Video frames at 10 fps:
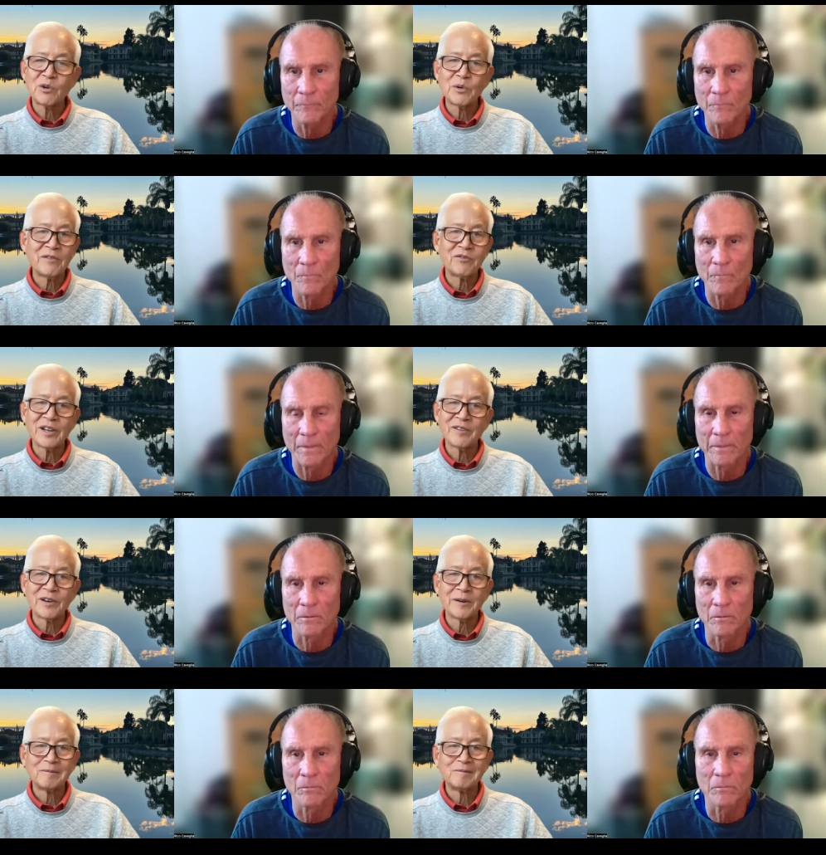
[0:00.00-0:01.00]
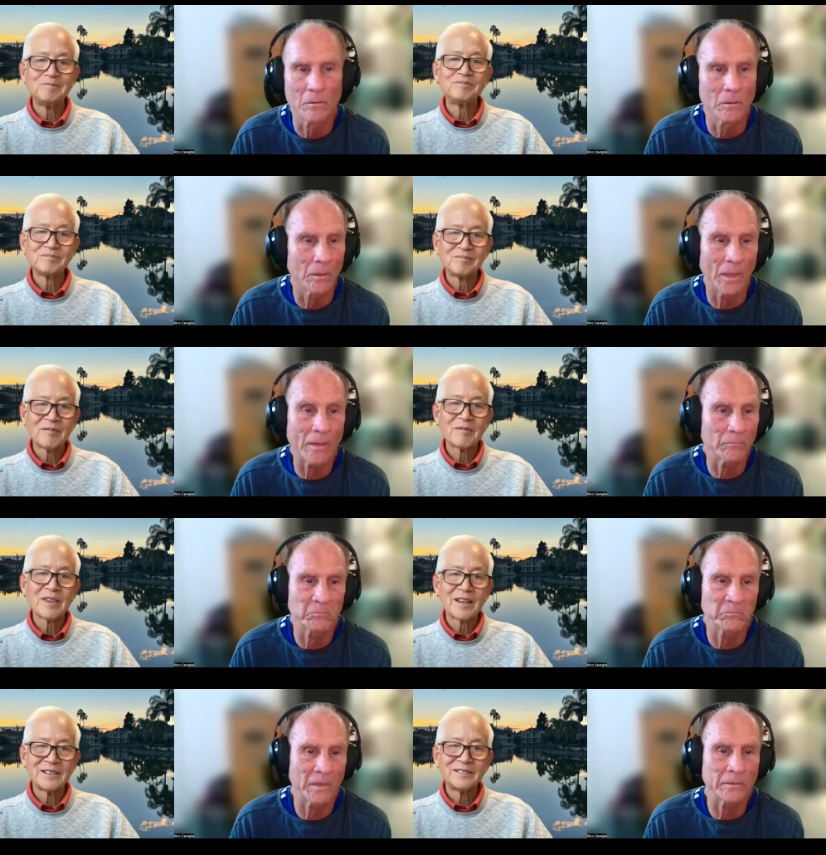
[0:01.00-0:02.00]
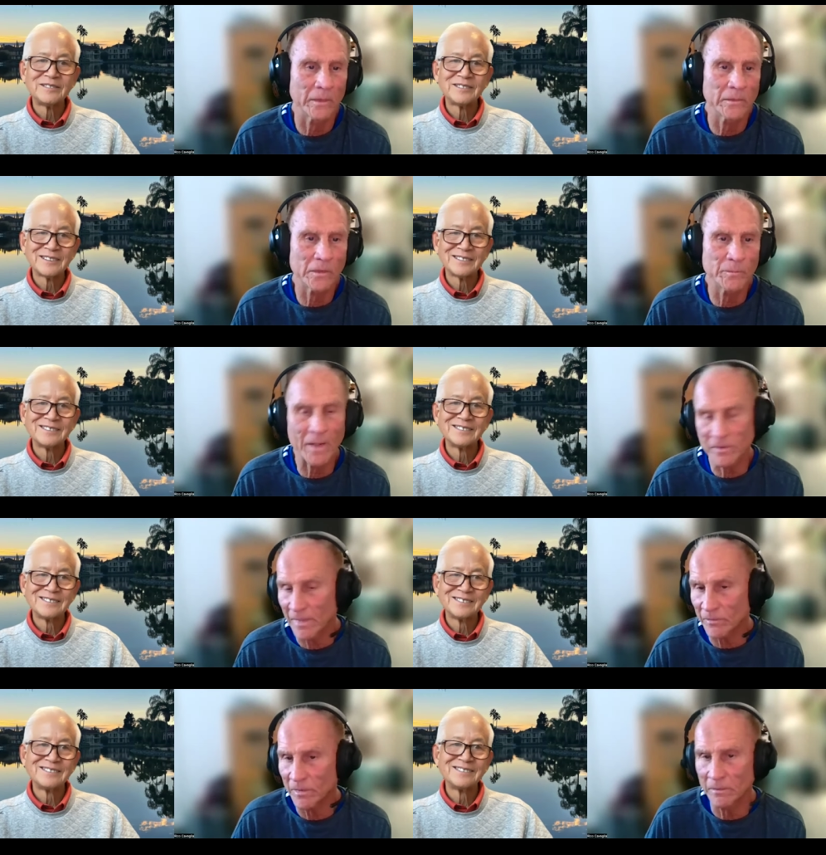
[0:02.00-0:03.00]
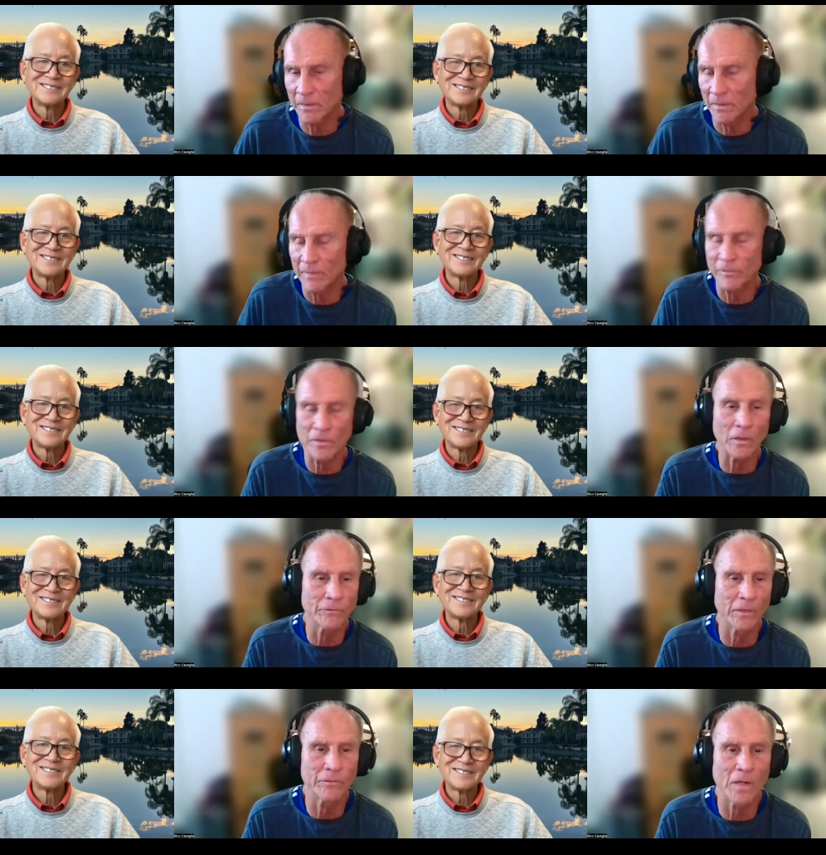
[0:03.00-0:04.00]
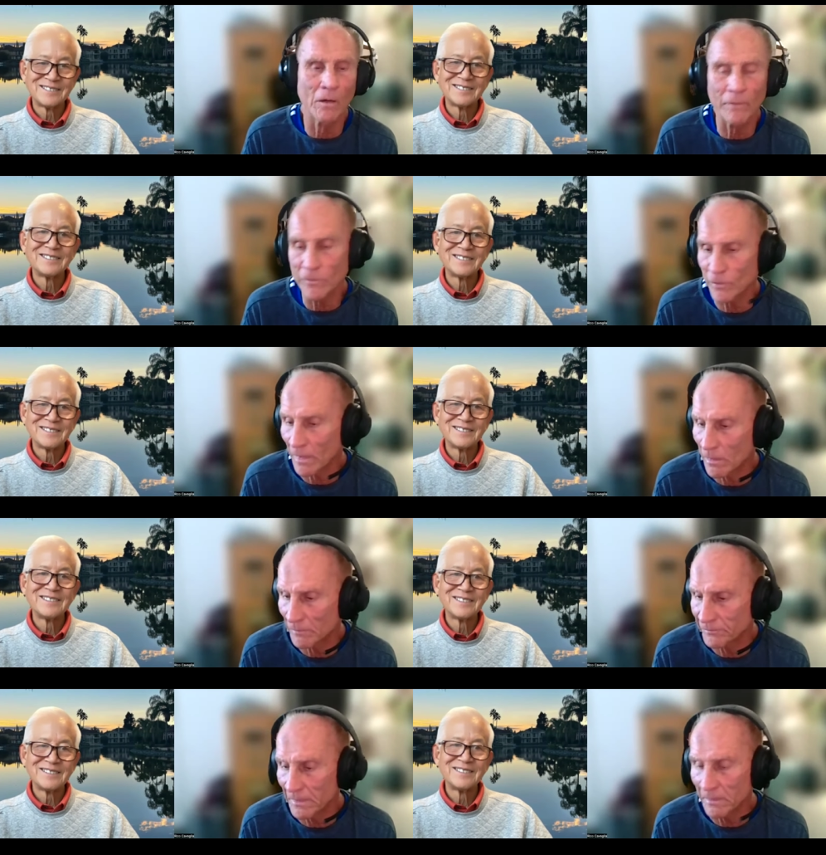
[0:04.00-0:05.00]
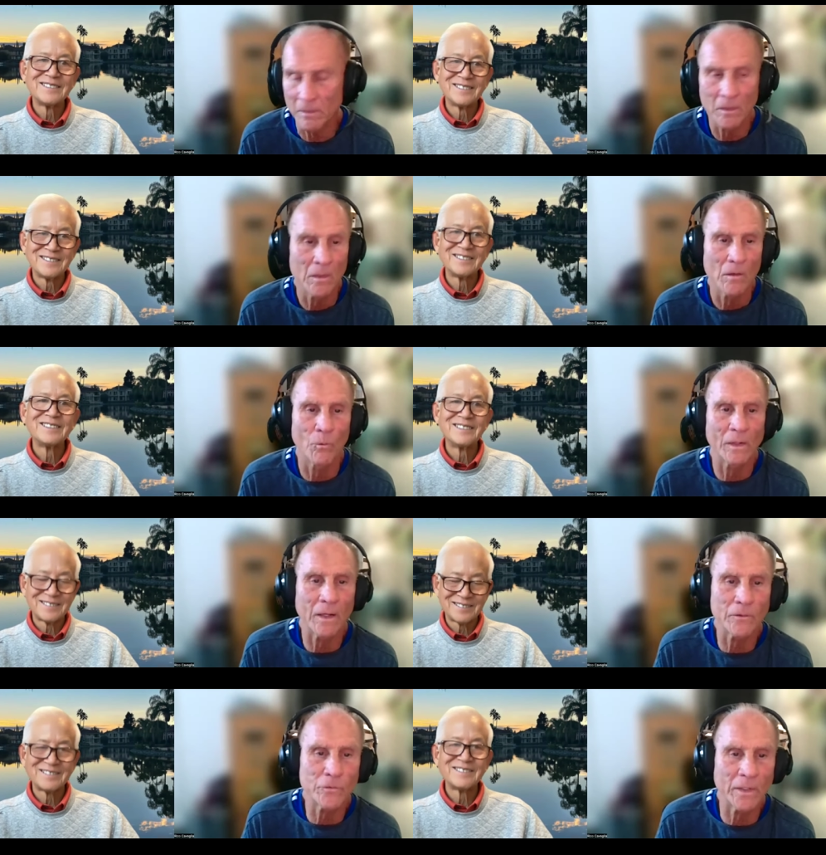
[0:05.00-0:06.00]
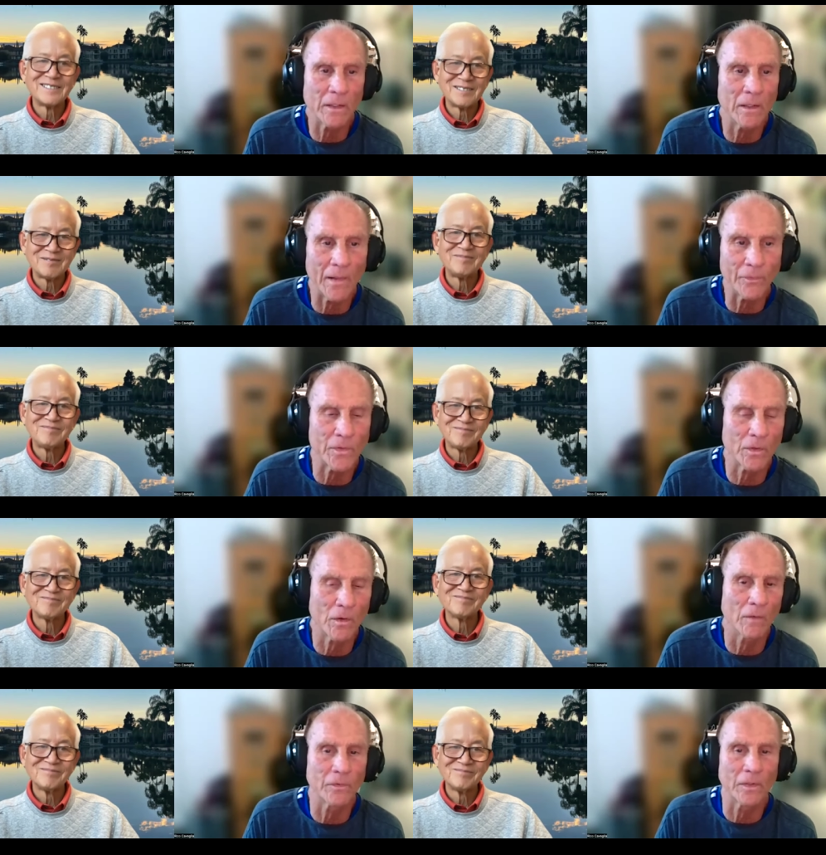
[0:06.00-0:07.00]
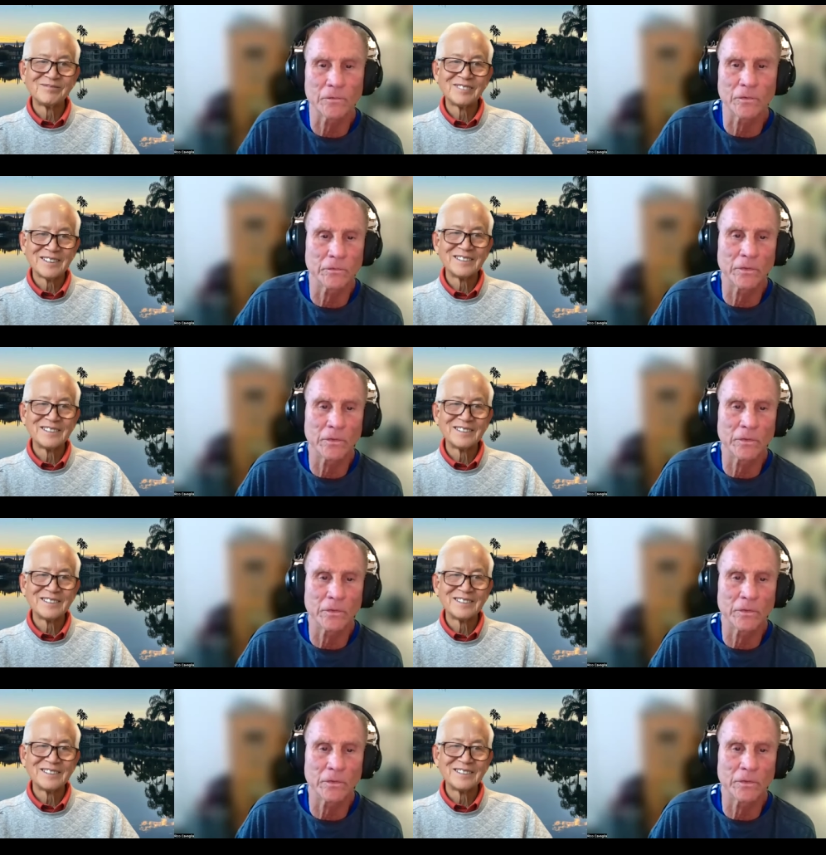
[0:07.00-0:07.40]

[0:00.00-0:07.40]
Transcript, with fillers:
Speaker 1: Great flavor.
Speaker 2: And it just makes sense, doesn't it? If you if you already drink coffee, why not drink a healthier coffee? So